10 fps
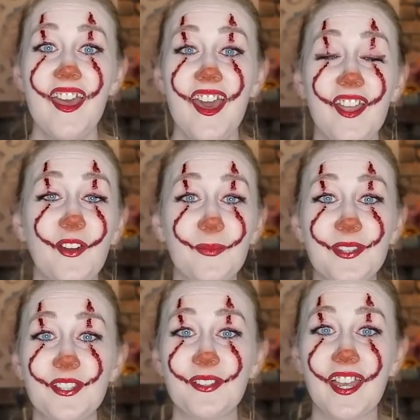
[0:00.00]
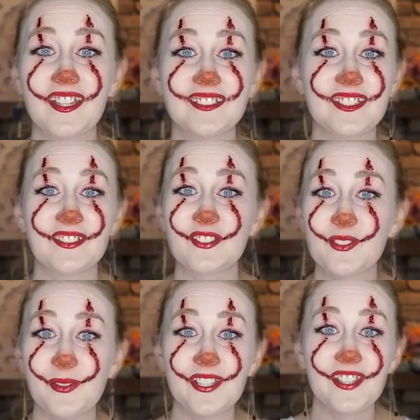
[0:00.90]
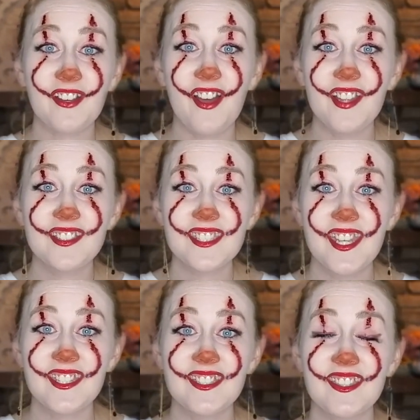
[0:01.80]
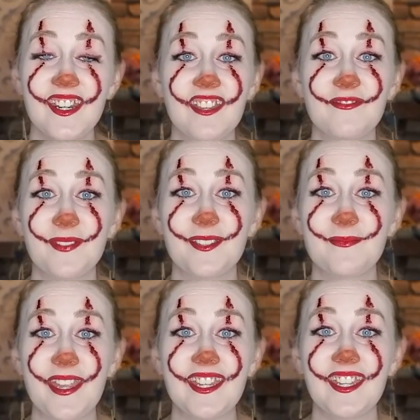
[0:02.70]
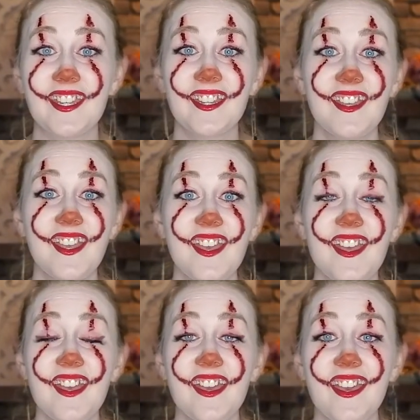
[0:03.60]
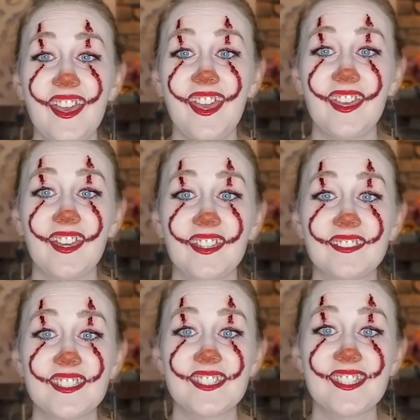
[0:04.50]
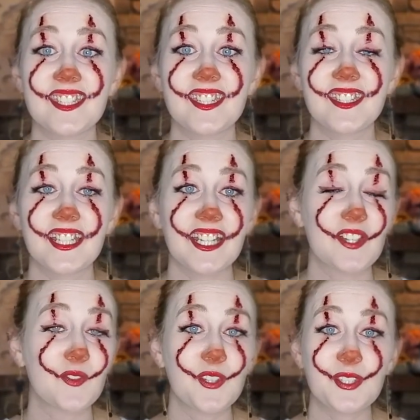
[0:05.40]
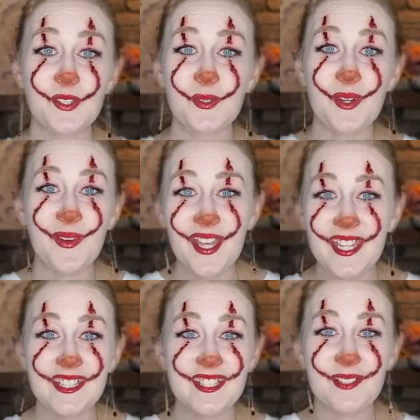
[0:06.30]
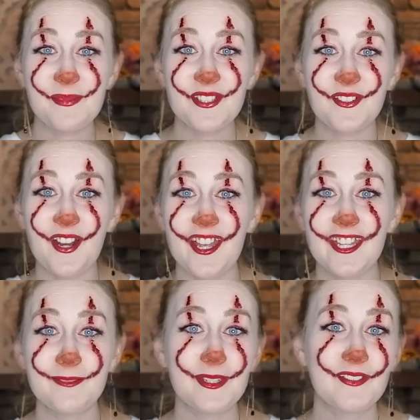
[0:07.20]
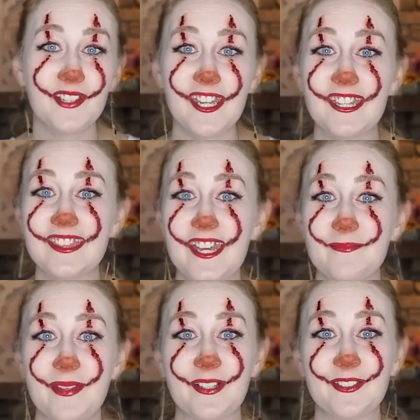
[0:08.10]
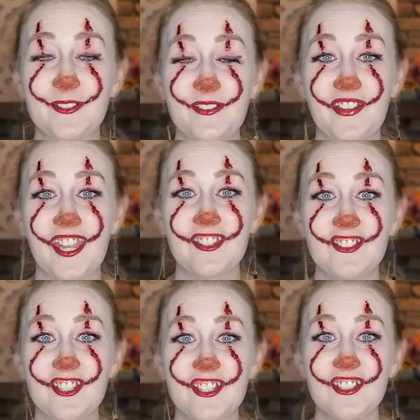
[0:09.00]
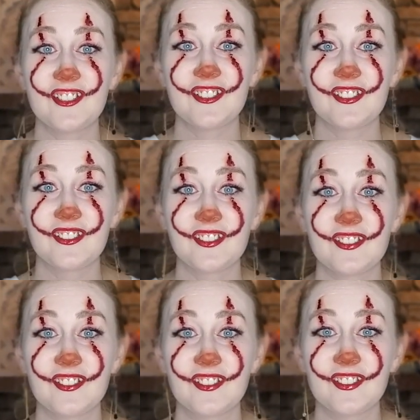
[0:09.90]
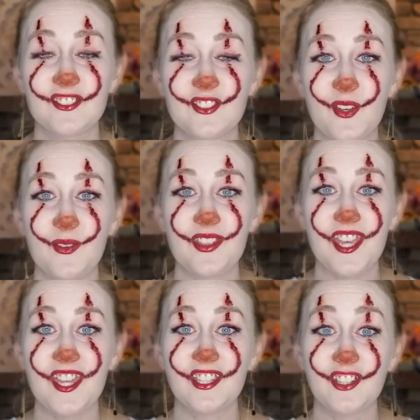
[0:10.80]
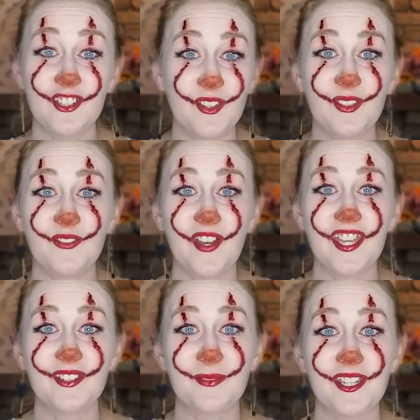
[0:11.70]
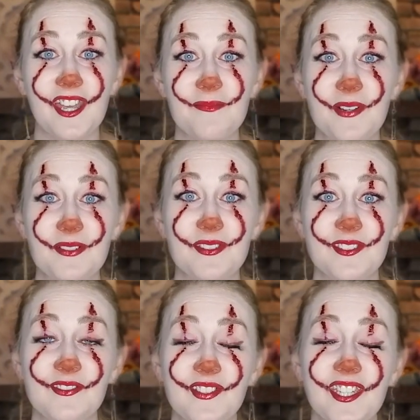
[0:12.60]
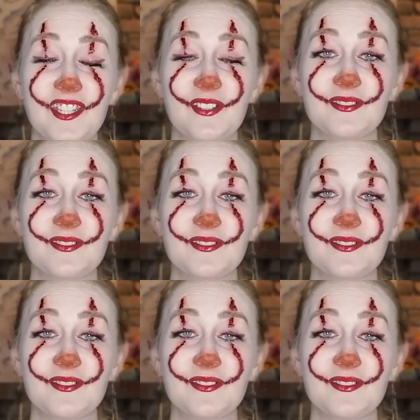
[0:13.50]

I hope that you guys enjoy the content that I've been making, and if you do, go ahead and subscribe, even hit that bell notification so that you're notified when I post new videos.